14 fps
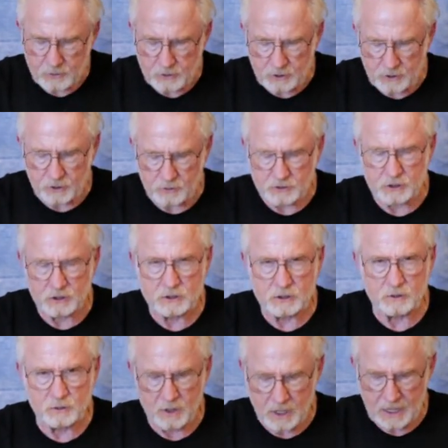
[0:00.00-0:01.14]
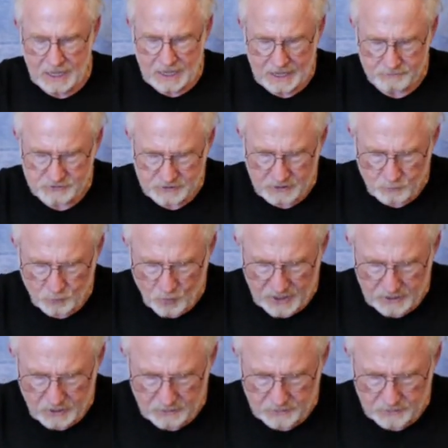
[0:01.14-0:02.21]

we're going to do is just to have some weight on